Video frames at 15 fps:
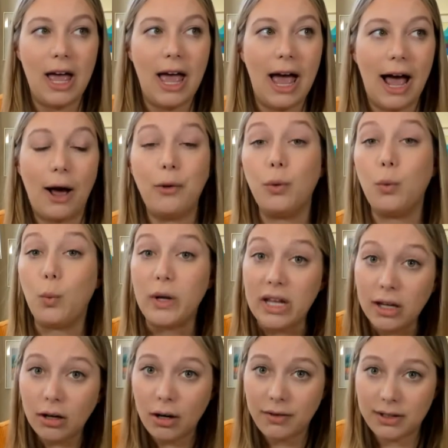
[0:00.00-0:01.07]
how do we
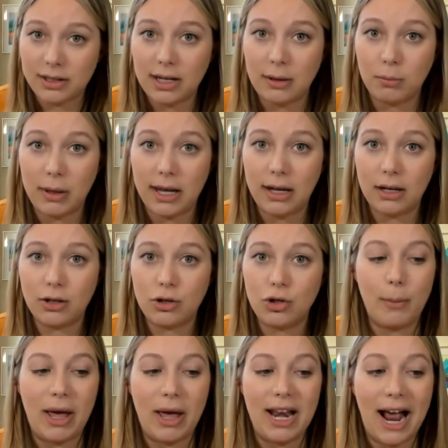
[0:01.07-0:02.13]
get on the same
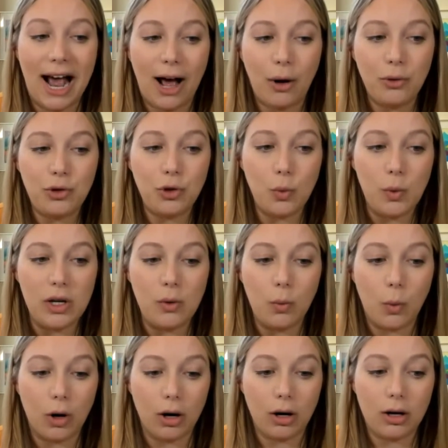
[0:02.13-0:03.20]
page and how do we
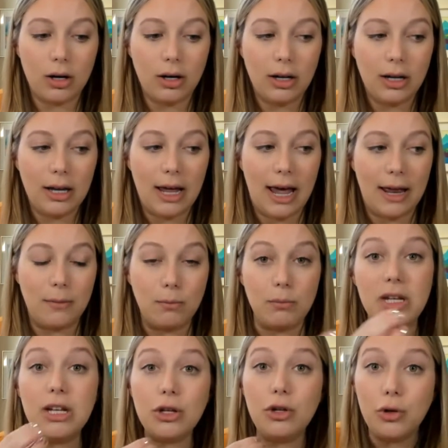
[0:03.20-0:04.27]
work and
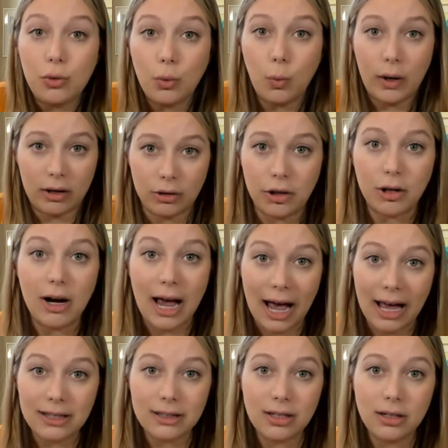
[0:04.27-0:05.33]
meet you where you're
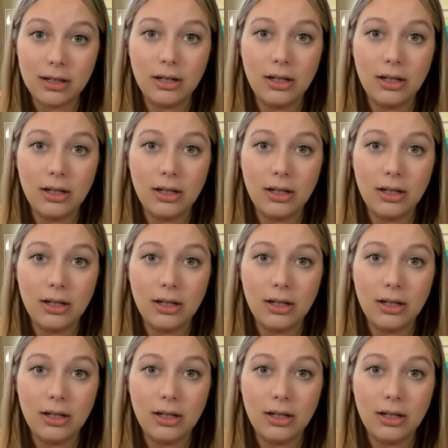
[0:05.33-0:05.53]
at